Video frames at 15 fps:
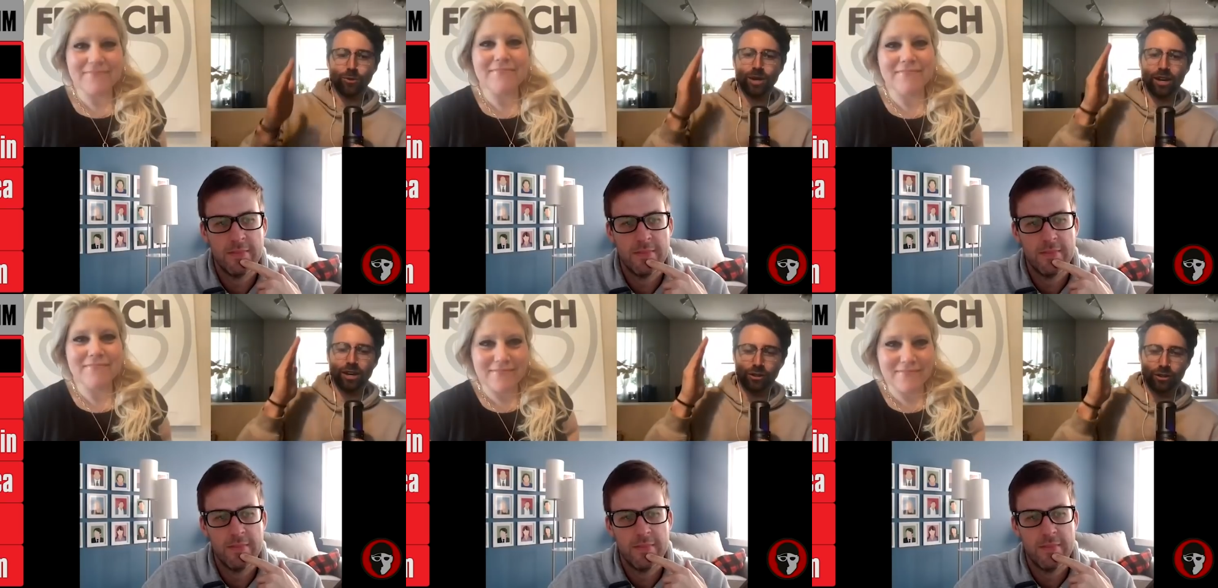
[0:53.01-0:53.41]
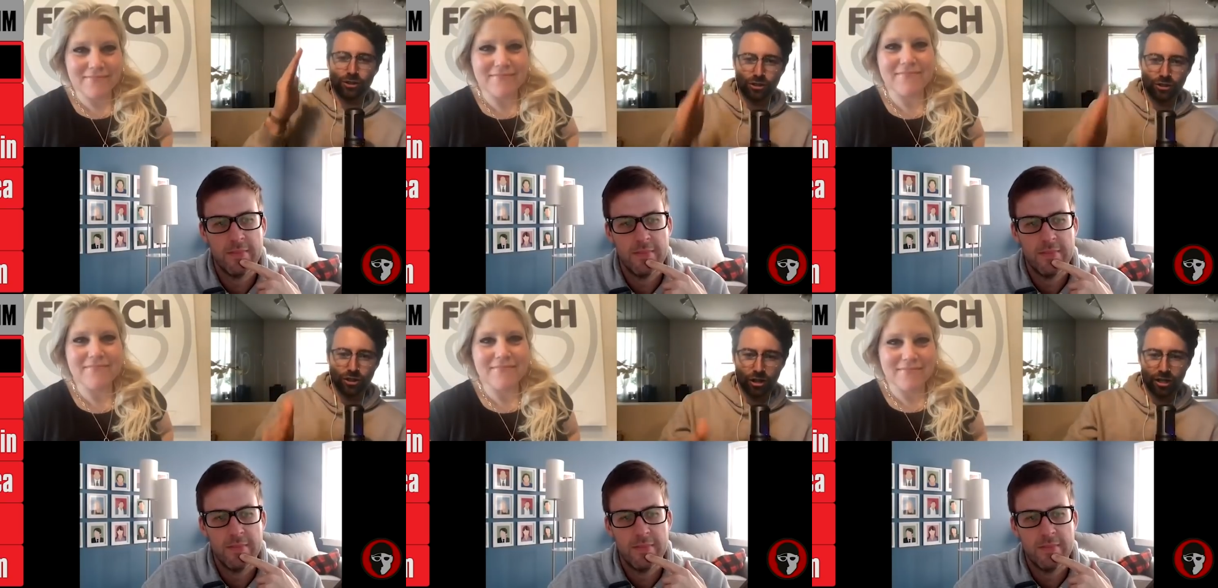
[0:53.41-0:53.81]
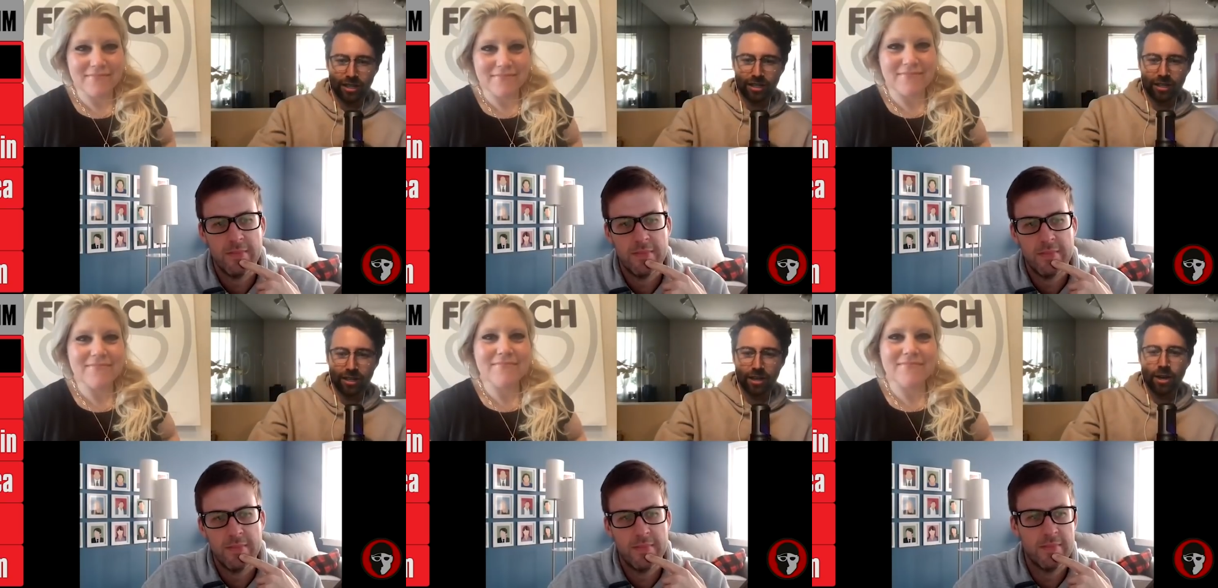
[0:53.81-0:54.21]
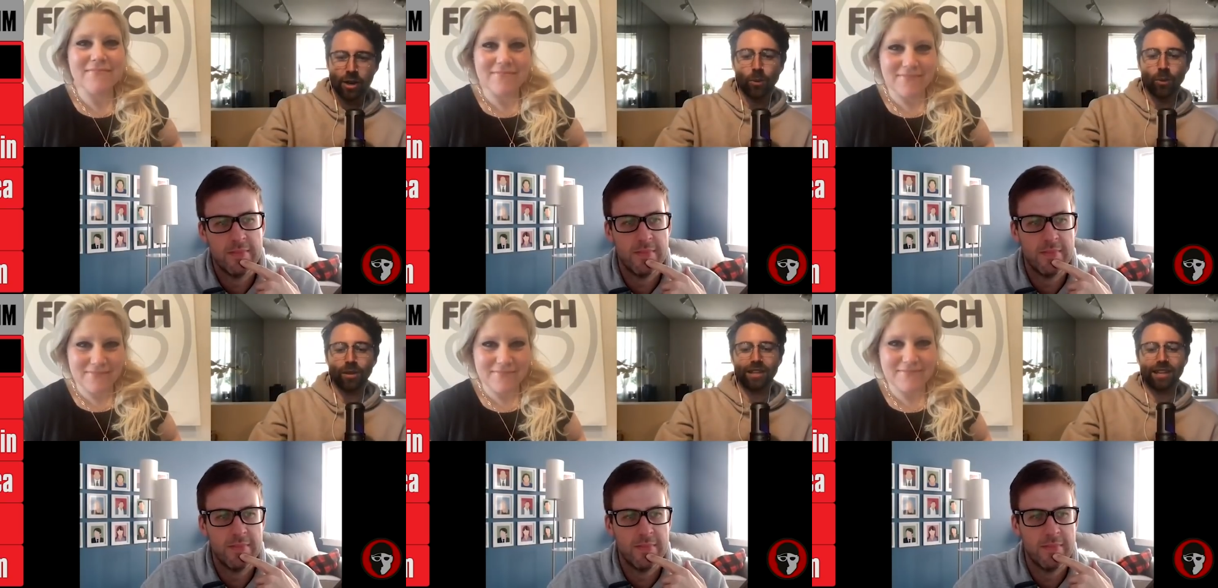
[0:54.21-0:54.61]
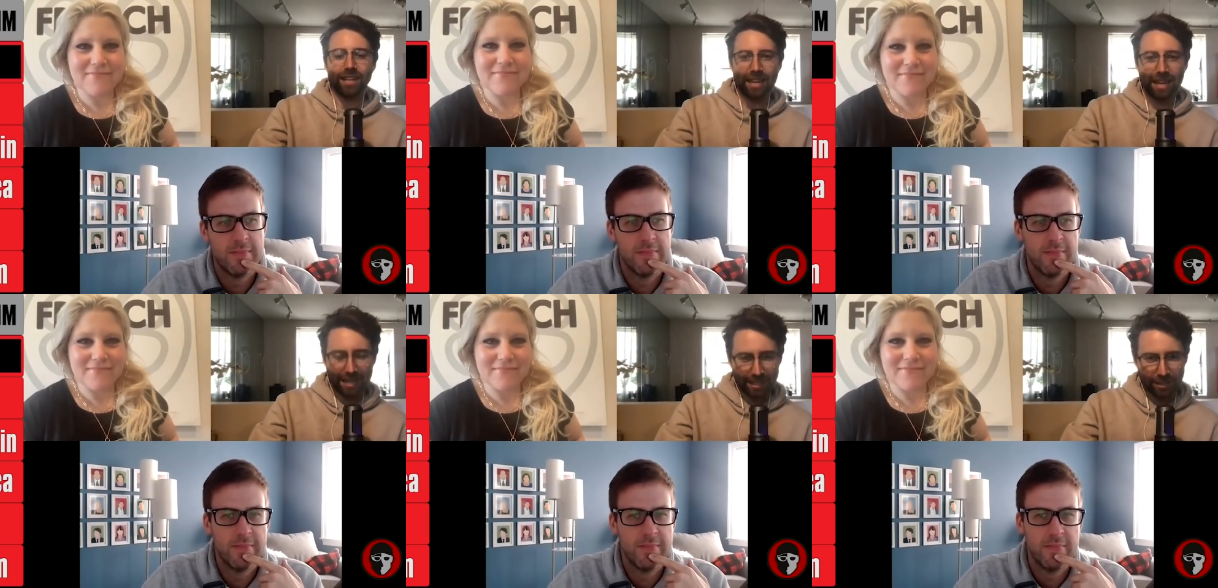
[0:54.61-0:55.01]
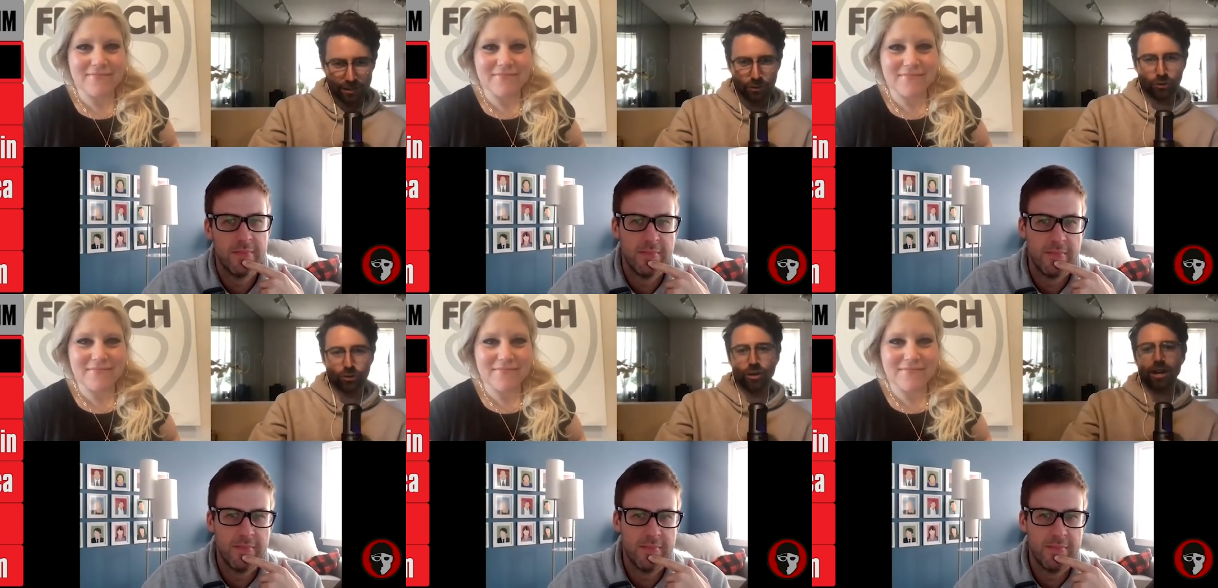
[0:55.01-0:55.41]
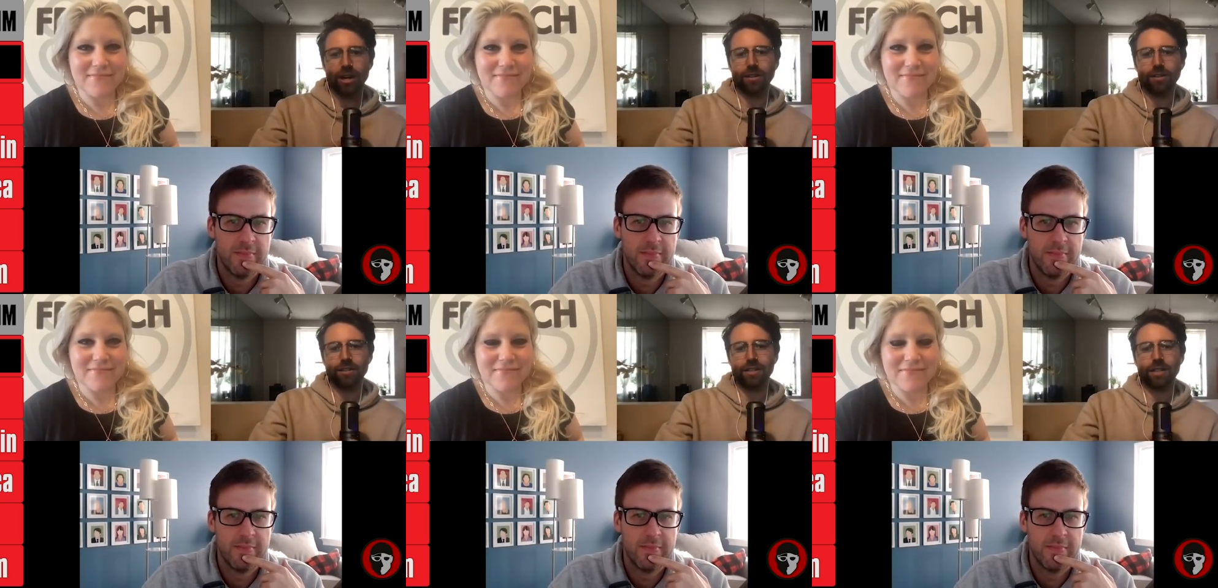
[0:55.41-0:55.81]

Speaker 1: We are starting with Canadian trials.